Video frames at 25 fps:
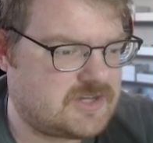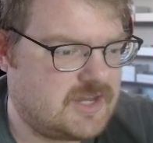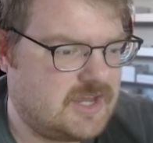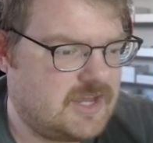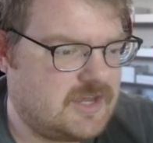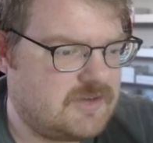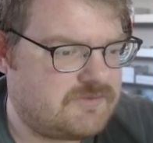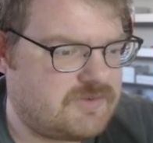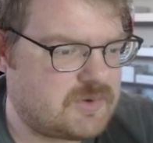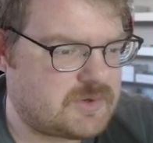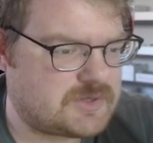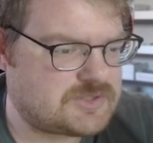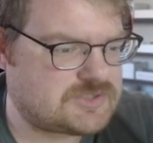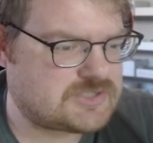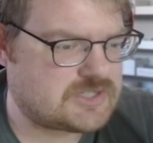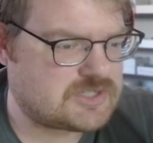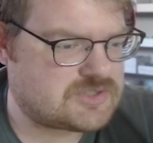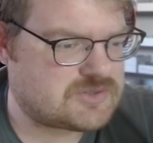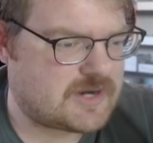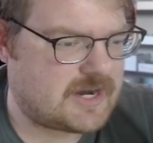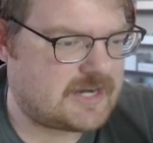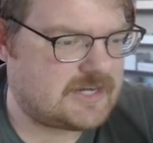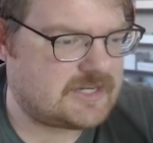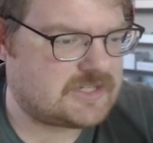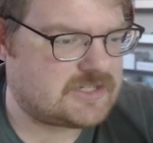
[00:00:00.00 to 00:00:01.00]
focus on
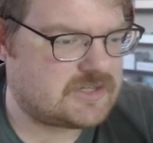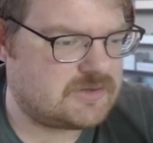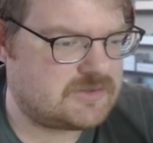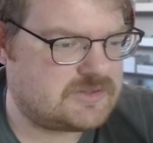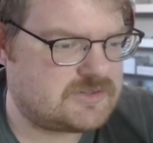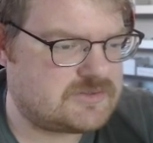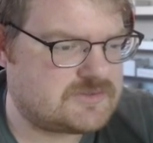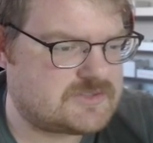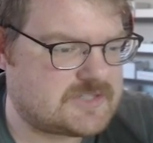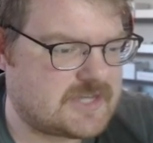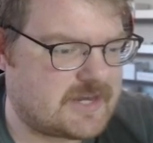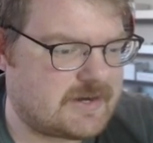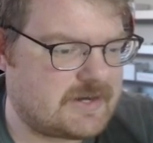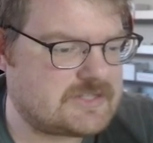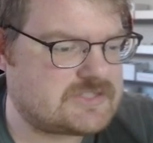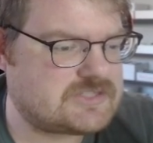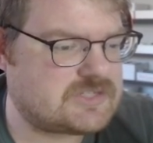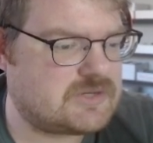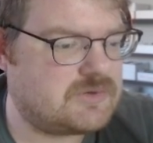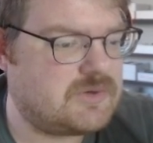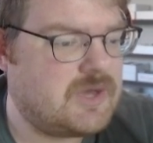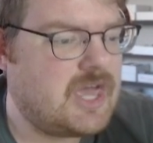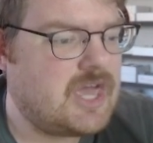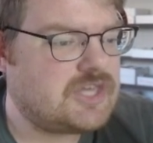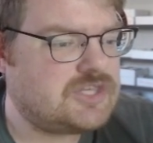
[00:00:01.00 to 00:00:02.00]
trying to go to these areas.
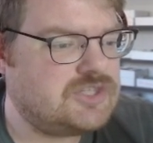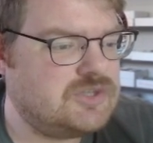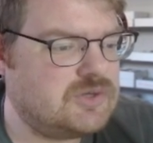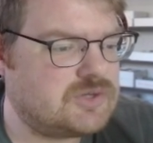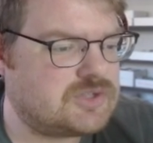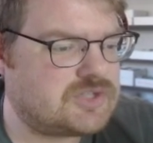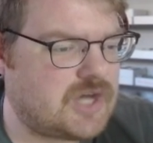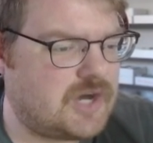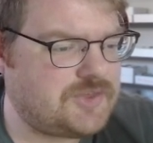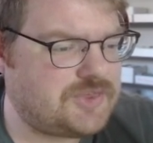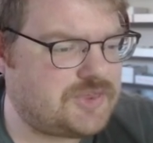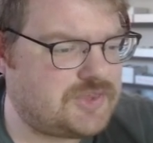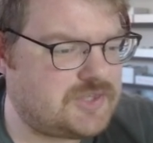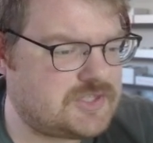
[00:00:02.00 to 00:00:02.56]
So you'll go through this